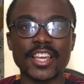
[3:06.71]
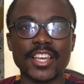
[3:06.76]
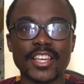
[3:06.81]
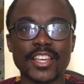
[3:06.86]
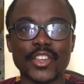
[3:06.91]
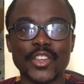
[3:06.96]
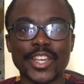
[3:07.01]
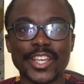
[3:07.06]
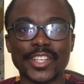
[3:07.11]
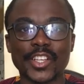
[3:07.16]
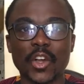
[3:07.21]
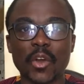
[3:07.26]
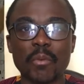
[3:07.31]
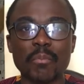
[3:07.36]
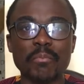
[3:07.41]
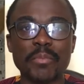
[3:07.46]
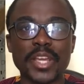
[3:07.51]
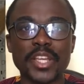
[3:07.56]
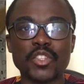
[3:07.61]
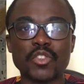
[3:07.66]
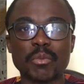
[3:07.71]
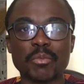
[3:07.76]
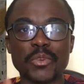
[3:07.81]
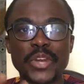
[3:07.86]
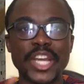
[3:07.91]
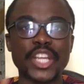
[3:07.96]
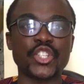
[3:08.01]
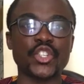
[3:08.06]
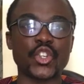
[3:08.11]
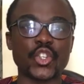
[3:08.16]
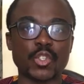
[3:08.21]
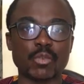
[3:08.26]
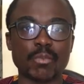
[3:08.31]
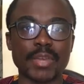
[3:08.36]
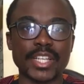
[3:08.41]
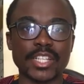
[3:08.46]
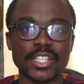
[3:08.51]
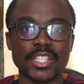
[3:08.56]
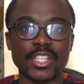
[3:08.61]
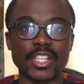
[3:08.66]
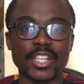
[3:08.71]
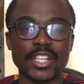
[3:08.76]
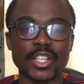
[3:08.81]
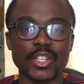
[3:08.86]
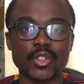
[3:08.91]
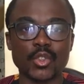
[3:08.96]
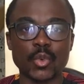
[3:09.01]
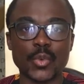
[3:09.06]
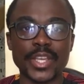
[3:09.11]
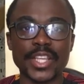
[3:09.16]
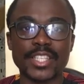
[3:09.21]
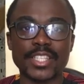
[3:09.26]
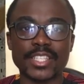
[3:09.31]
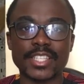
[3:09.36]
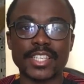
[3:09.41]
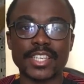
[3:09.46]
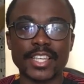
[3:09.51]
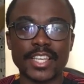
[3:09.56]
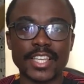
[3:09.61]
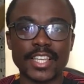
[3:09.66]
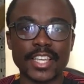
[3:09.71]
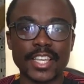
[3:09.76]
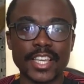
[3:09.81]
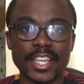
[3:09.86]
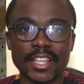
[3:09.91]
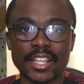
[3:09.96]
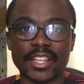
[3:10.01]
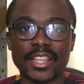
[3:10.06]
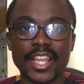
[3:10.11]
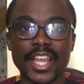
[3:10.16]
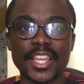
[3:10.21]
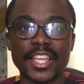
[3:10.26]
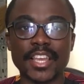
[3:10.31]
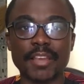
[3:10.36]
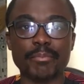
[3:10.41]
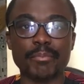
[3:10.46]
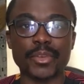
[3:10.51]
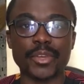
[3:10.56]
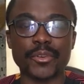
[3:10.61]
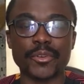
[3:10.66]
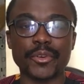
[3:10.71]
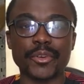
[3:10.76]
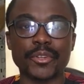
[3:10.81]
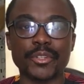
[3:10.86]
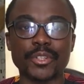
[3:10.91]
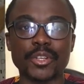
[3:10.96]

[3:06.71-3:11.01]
You can come make some readjustments to it in the 10-year period.